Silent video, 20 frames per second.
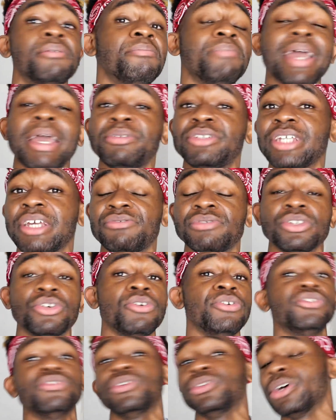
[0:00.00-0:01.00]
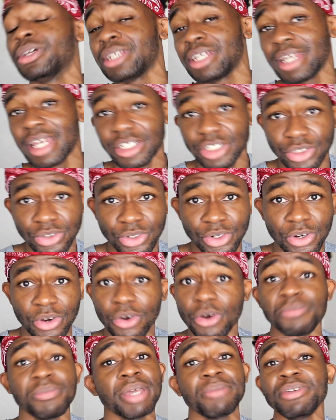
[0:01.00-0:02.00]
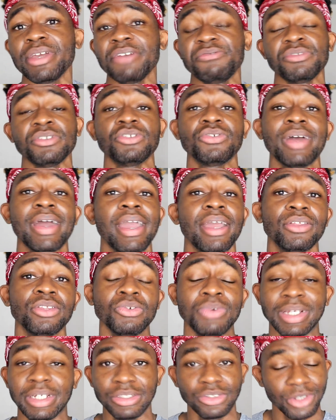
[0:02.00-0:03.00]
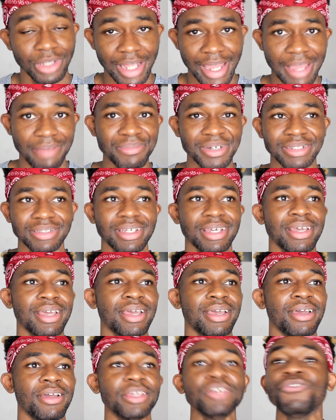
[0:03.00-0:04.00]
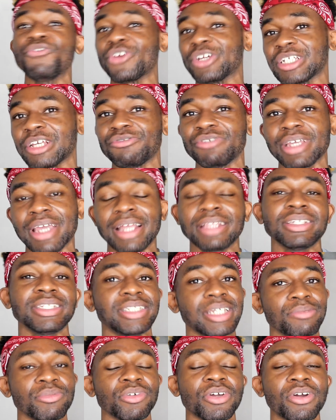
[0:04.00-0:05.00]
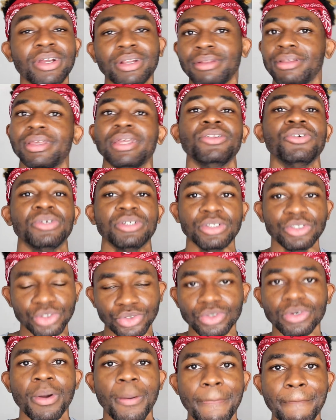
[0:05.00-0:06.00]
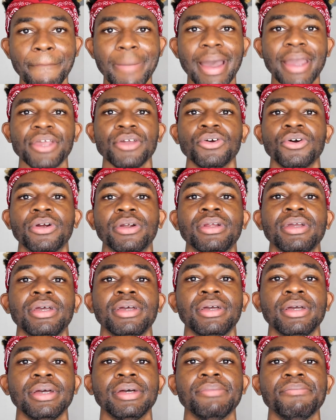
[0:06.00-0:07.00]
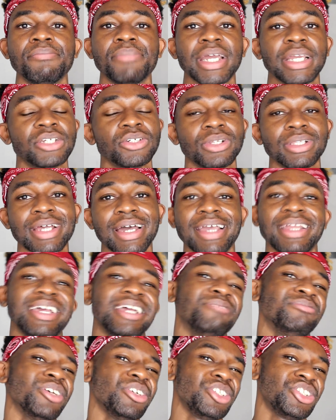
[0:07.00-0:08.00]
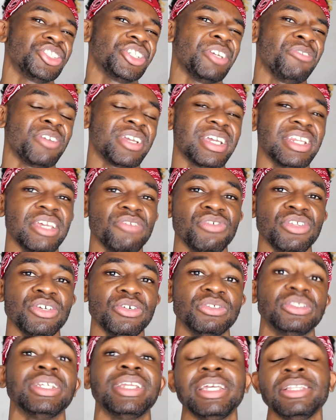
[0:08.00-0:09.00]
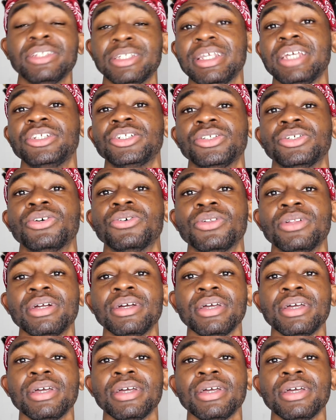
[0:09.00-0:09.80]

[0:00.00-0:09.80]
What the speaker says: Perhaps you have to go to another Yes store, or maybe you have to try doing it online, but you first have to get the SIM card in order to buy your package online. I'm not sure if you can even use an international